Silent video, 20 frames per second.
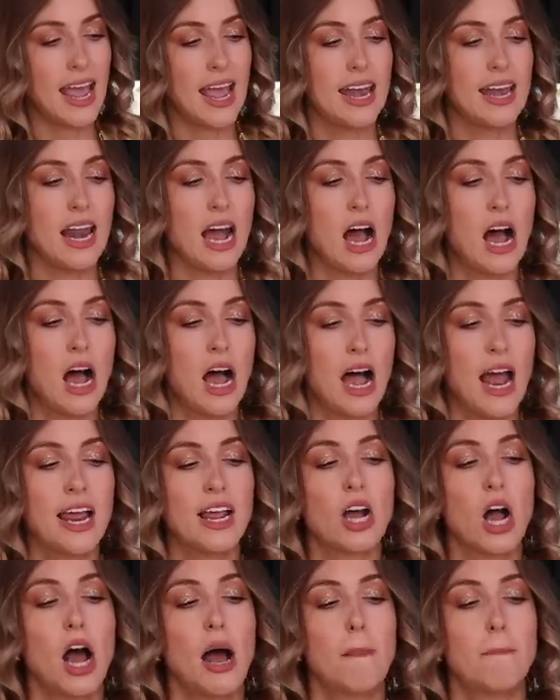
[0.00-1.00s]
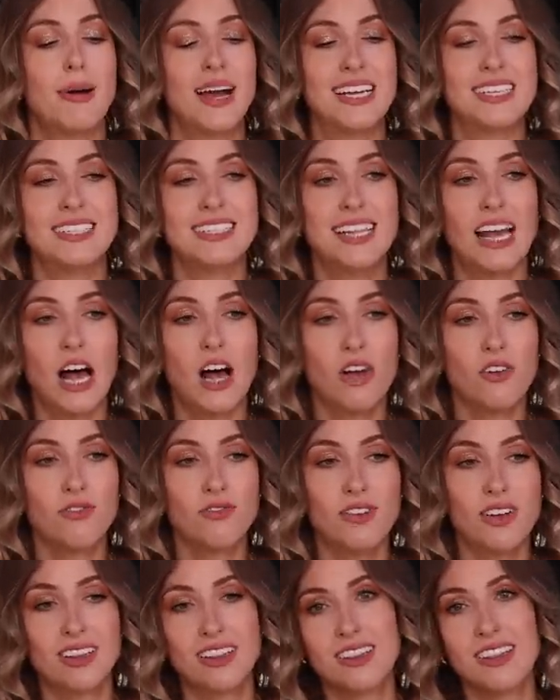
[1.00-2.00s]
and I got myself
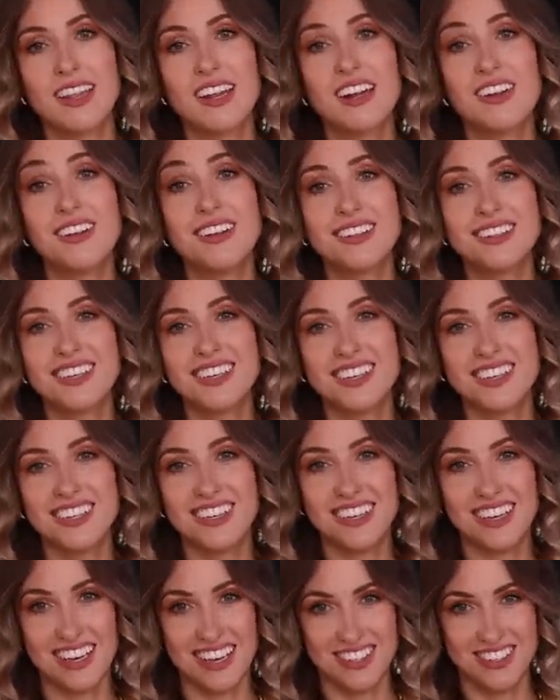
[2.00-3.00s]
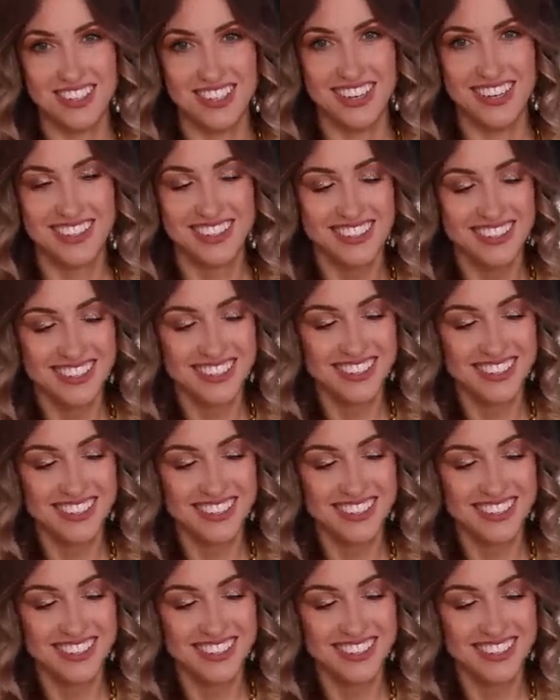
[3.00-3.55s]
a little kitchen,